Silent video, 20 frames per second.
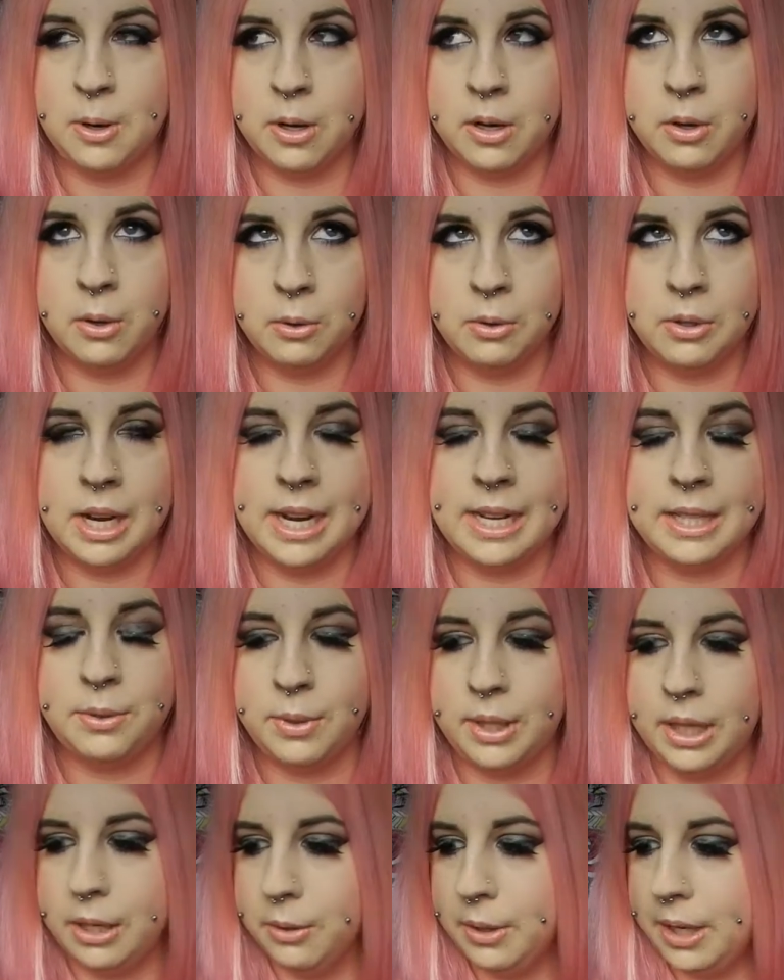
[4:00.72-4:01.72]
on all day. It's
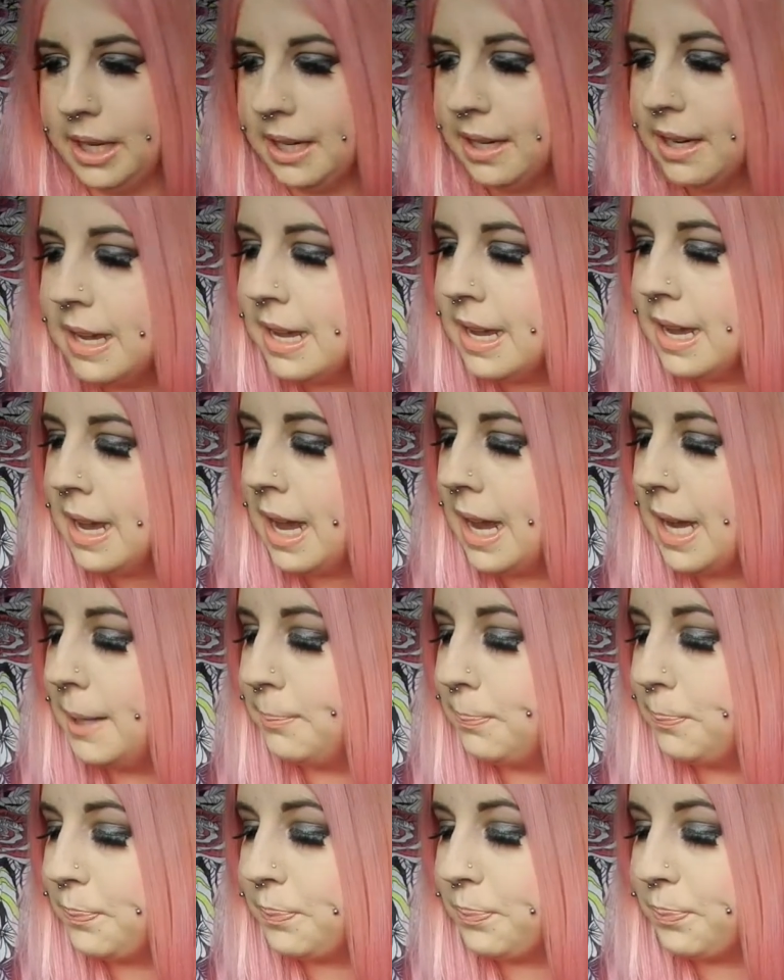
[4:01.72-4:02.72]
really annoying.
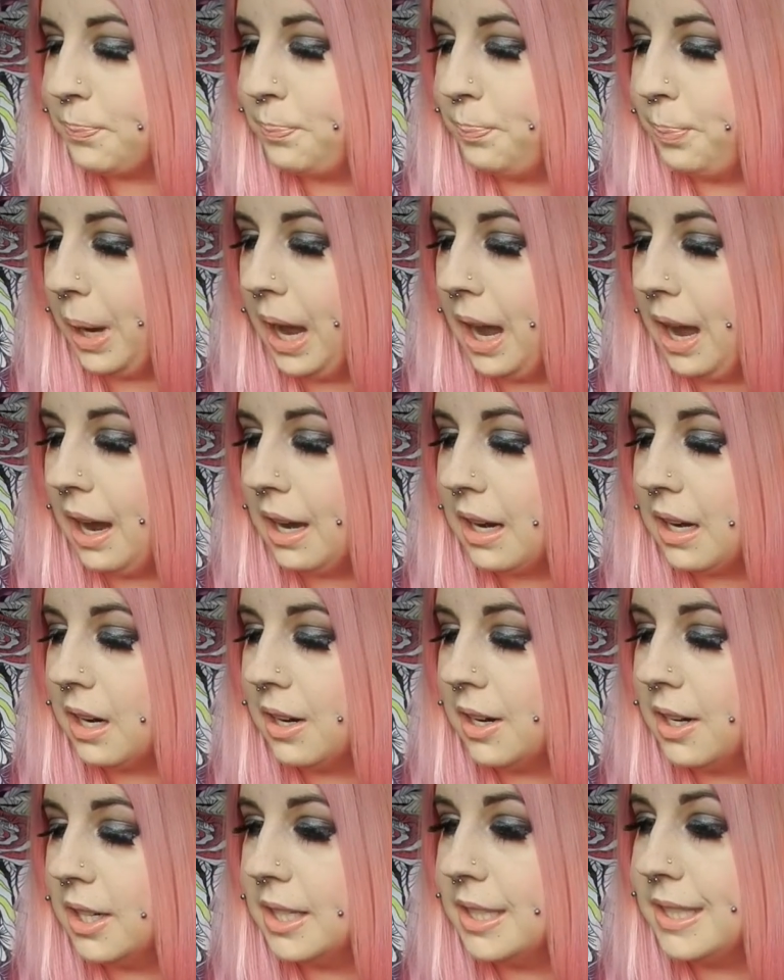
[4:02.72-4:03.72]
But
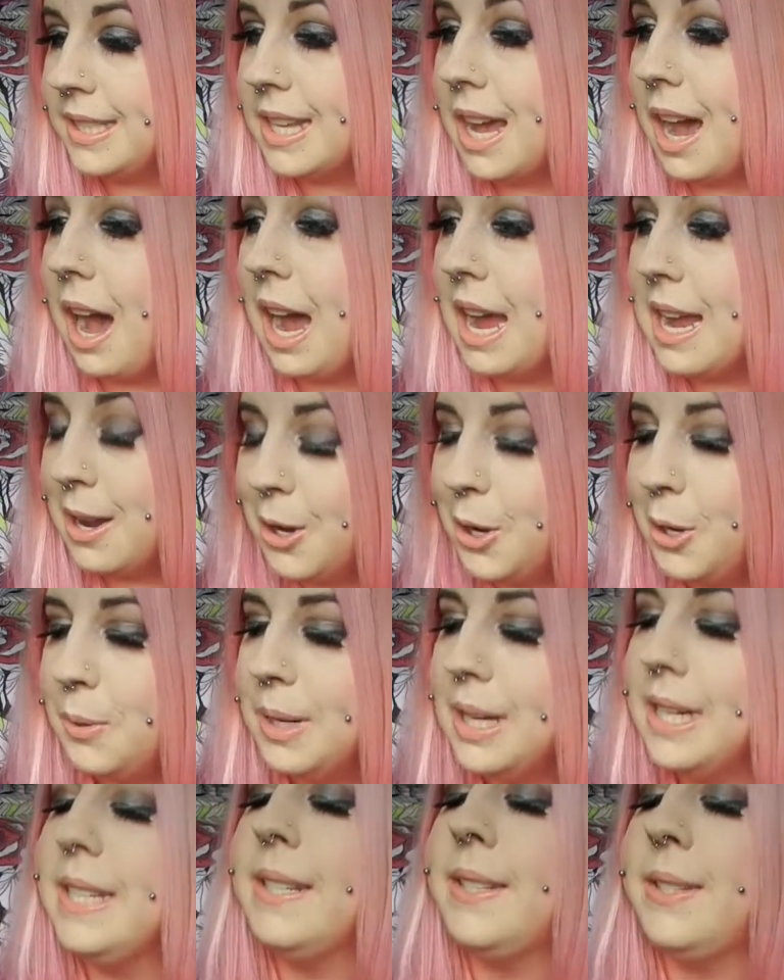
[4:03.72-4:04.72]
because I
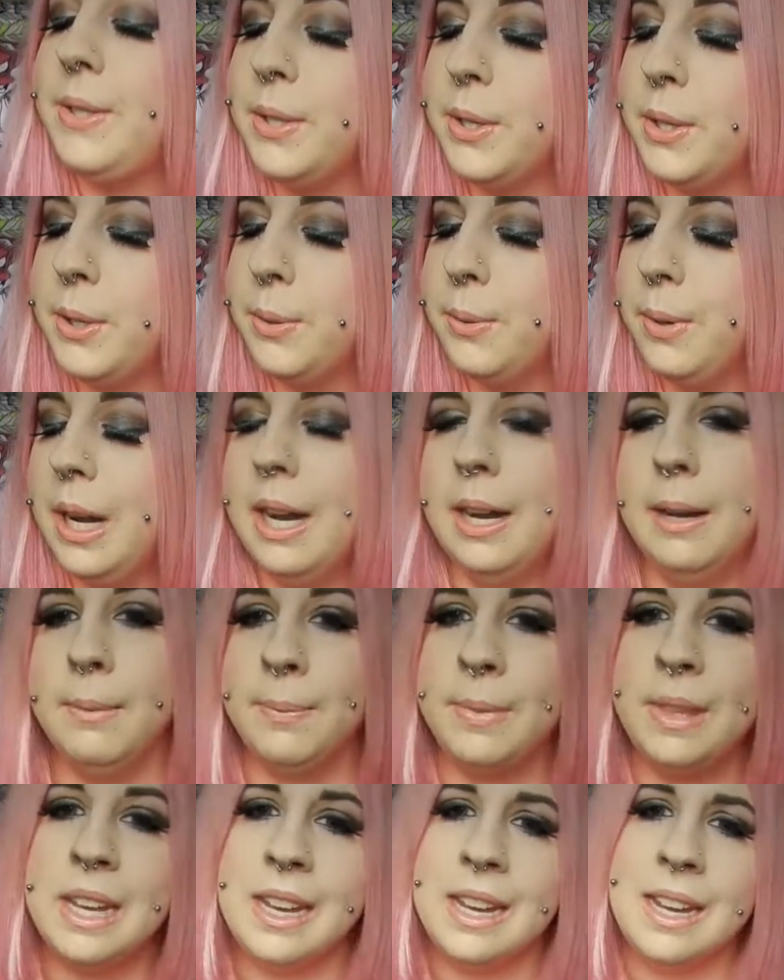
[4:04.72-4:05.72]
always do
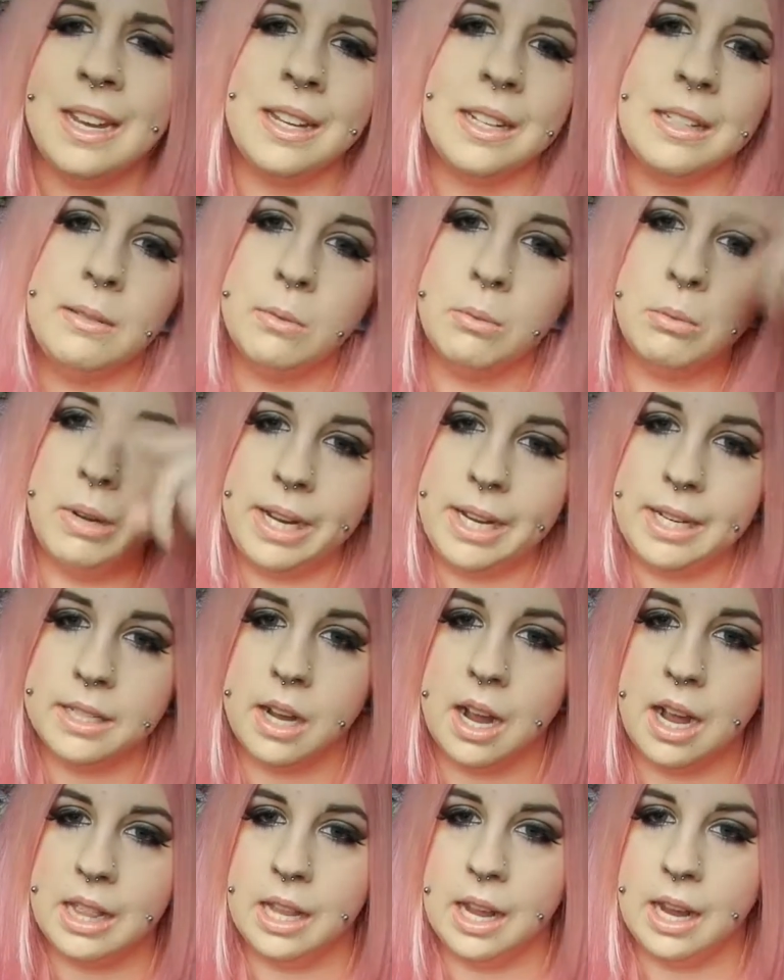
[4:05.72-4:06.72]
winged
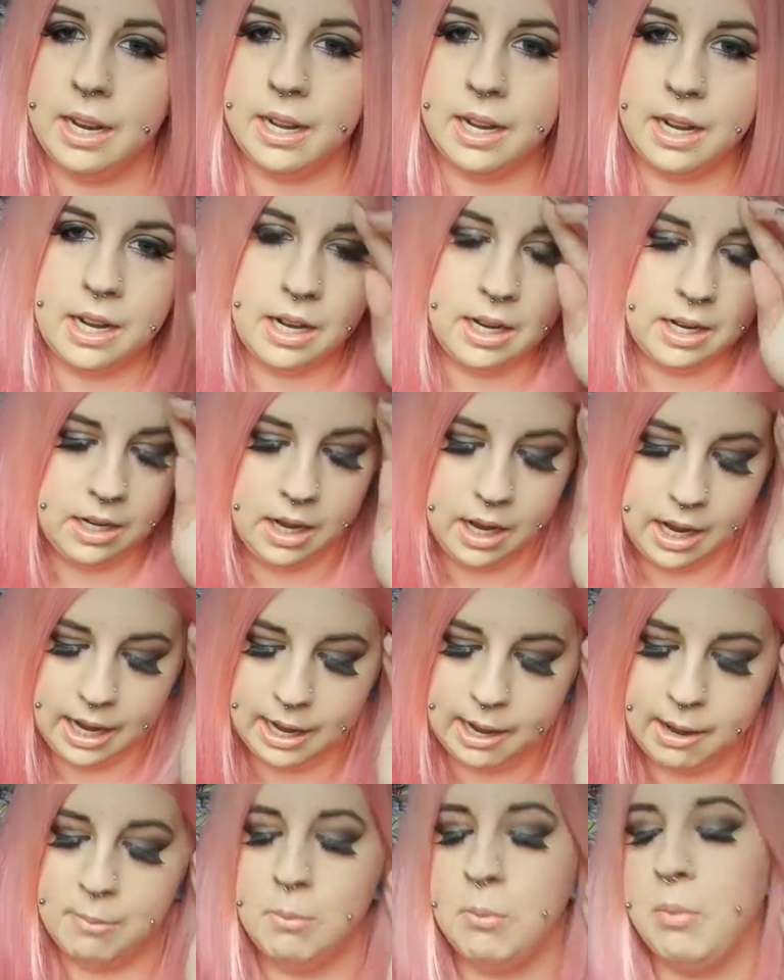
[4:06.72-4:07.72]
eyeliner
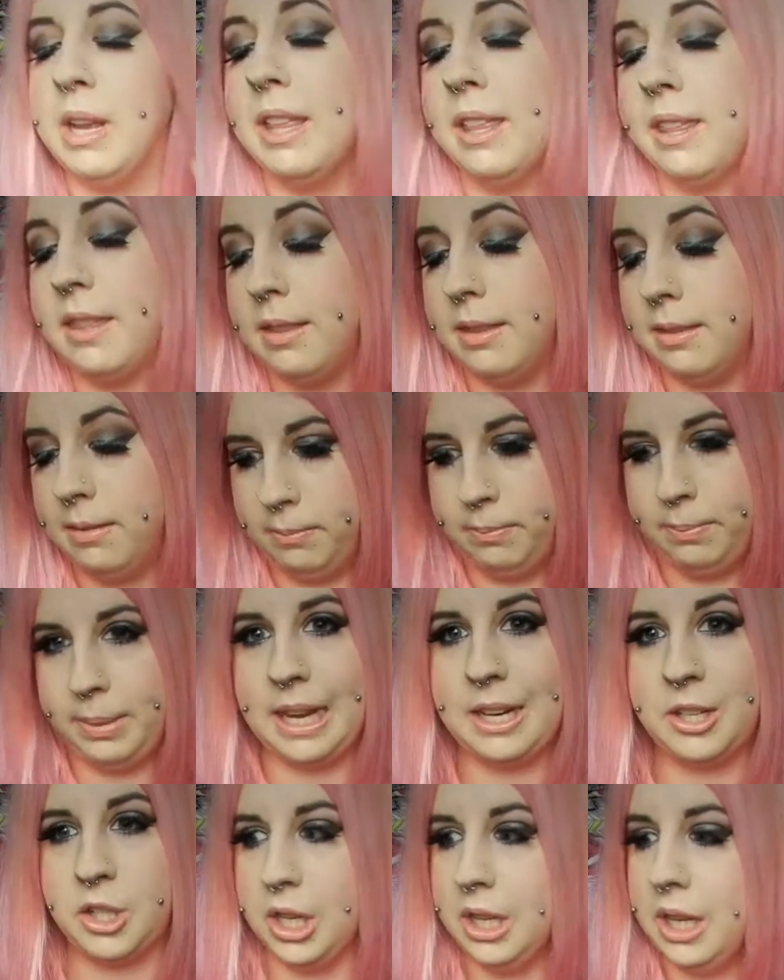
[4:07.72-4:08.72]
with
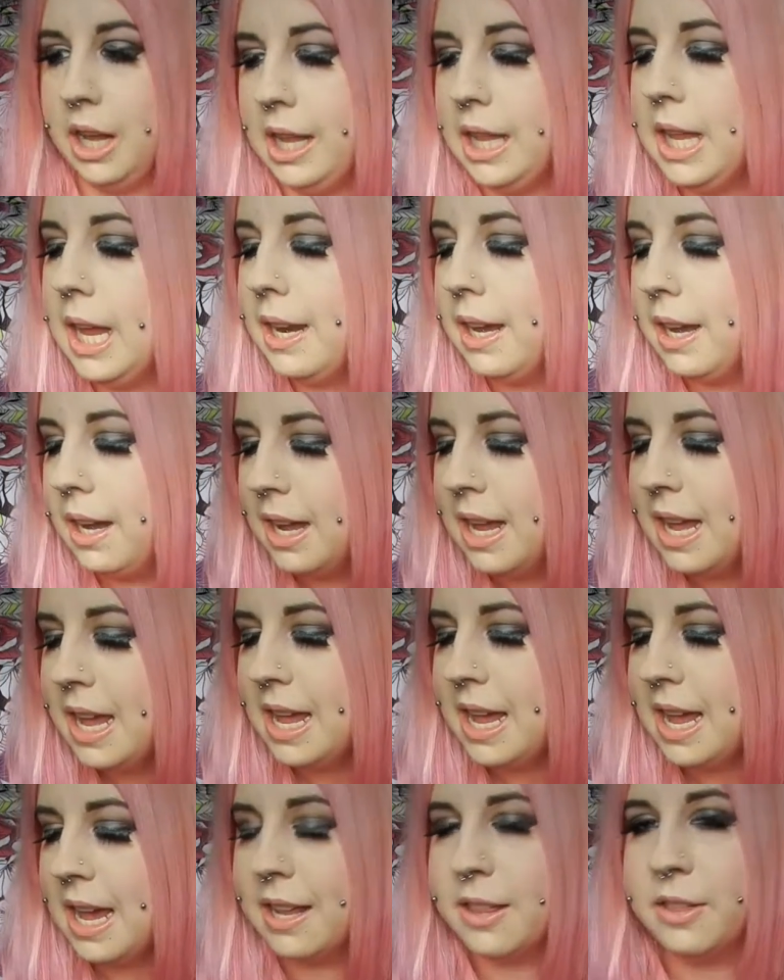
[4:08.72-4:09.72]
black gel eyeliner,
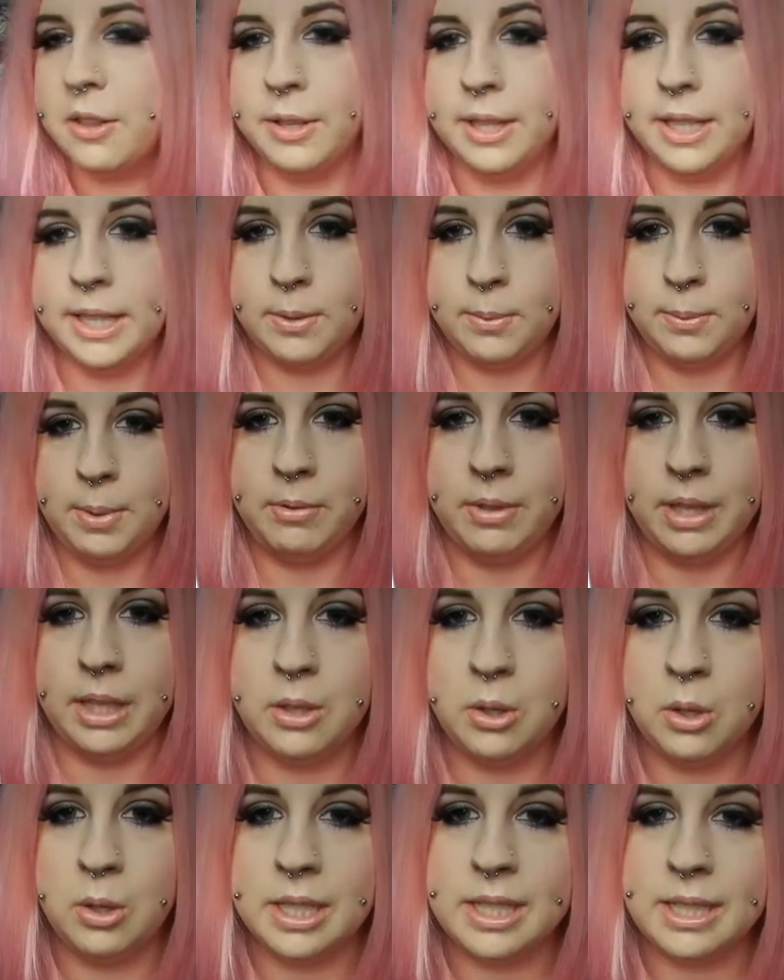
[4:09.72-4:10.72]
and I thought this would be really
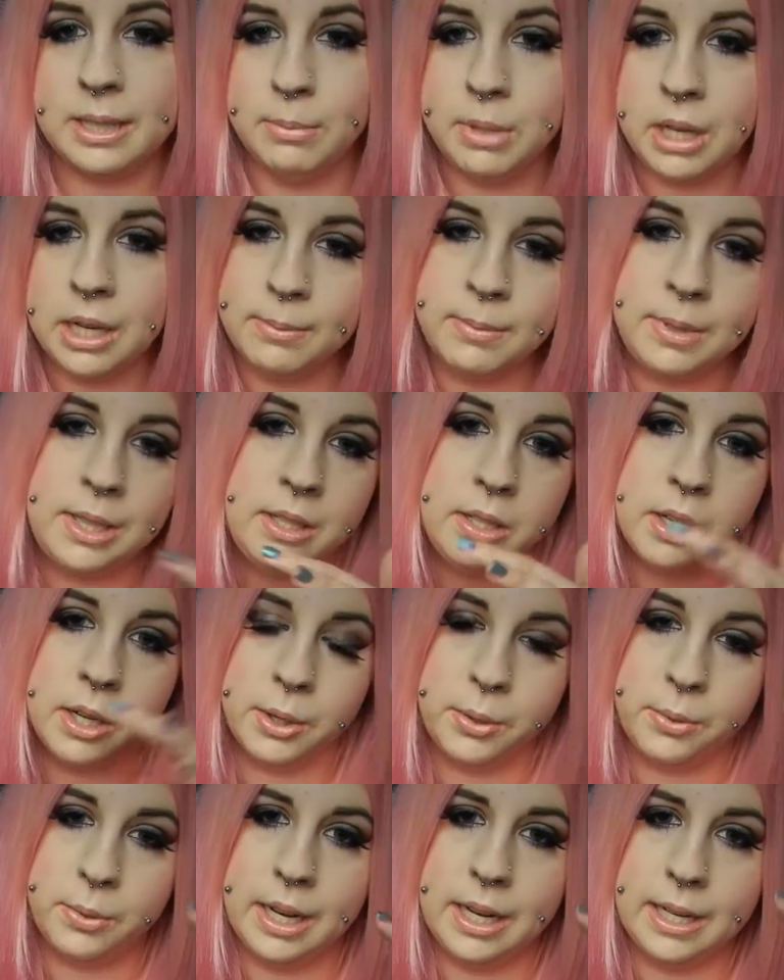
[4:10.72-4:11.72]
cool because sometimes, you
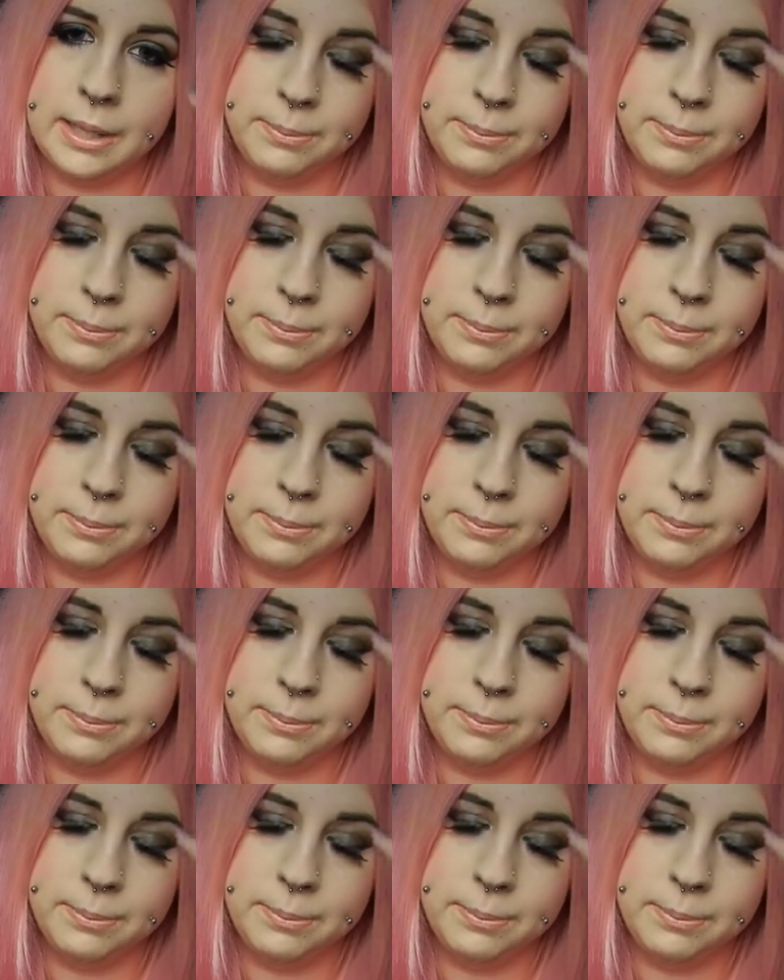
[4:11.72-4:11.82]
know,